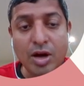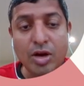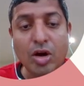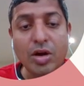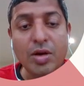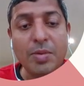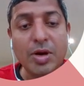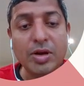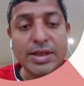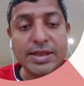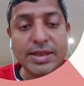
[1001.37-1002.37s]
Talking
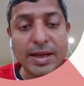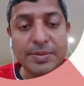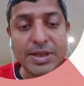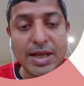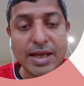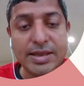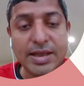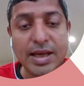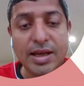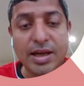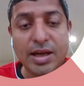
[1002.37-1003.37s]
about the steps, the
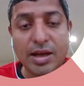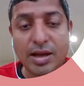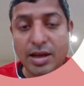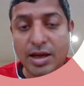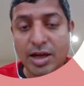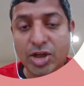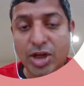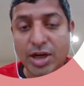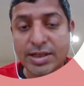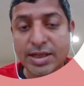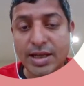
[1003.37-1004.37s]
SDA
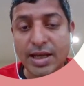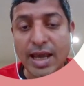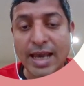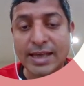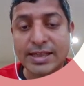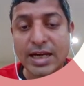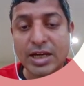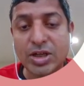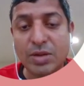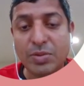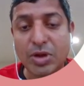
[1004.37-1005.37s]
initiates a
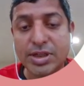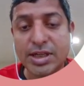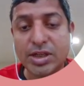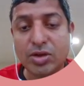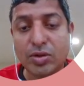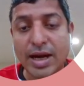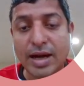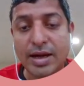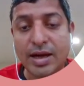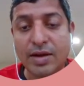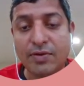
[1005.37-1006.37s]
extraction process to get
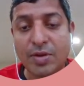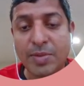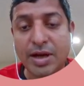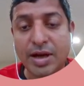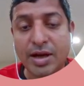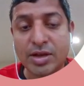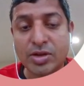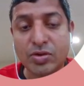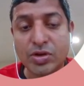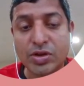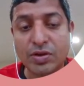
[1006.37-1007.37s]
data from a data
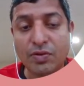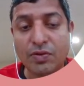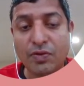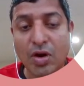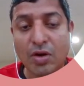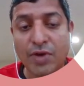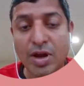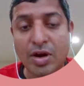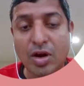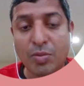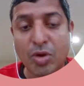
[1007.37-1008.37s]
source for
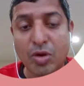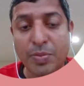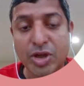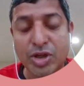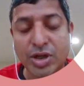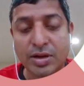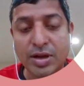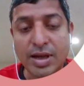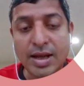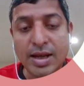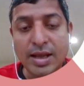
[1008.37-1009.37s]
one or more patient.
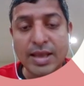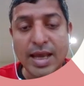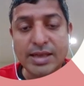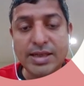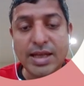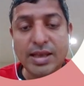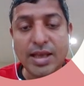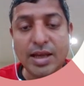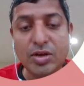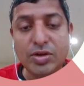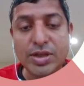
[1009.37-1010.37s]
The SDA
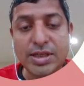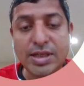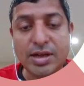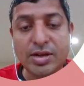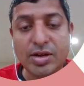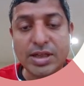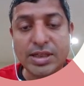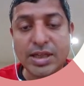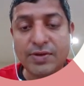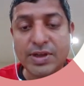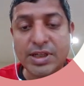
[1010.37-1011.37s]
then uses the trust
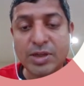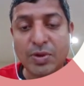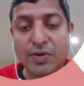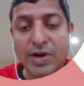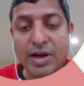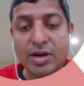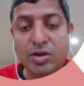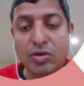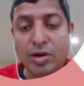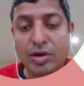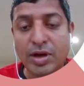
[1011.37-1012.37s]
services provider
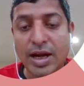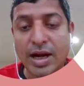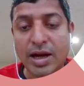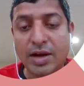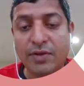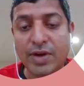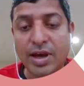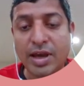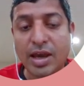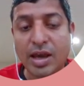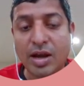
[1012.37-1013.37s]
to
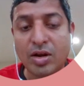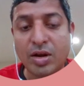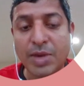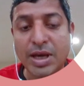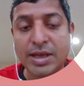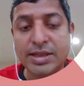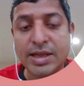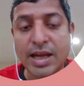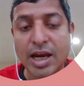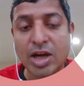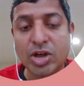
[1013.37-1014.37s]
de-identify, anonymize,
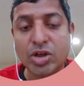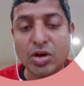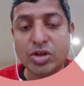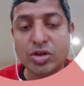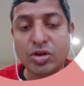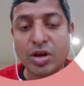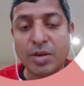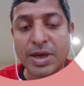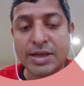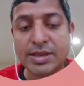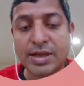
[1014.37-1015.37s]
hash, or
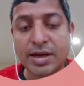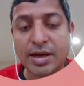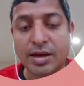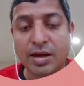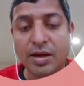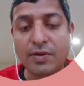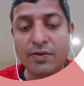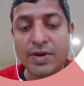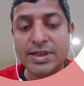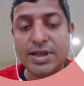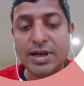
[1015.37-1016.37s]
pseudonymize the data.
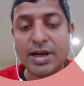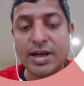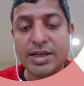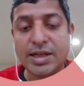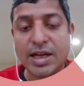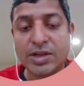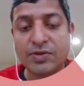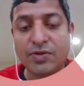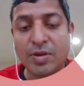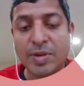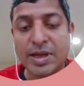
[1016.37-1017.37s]
Once the data is
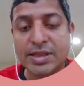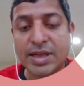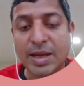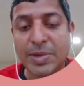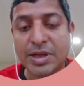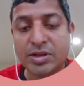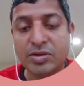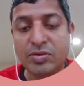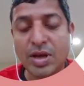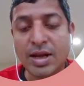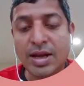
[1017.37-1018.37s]
transformed in step
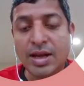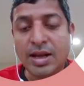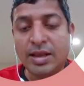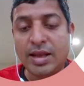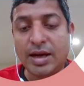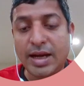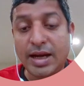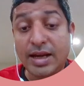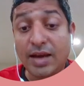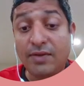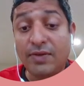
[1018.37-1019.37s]
S2, the
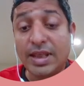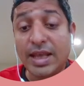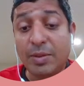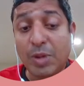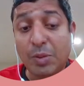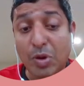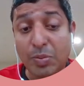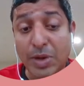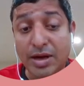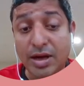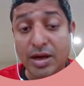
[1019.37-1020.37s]
data will then be
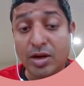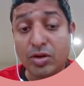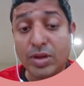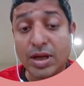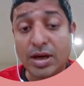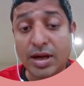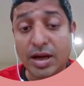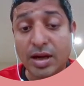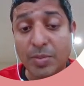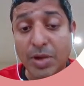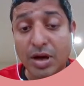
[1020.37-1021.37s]
populated into the
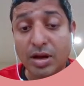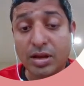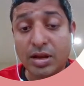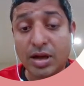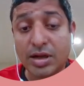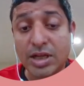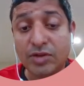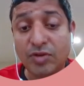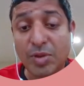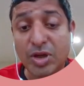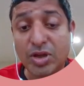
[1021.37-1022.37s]
data mart. The
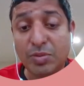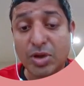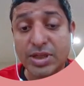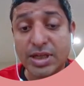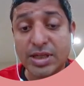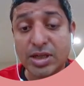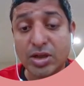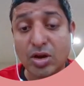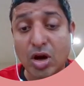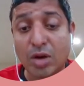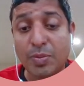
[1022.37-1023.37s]
transformation process is
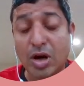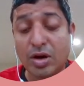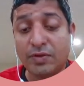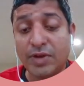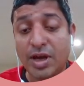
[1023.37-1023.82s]
not part of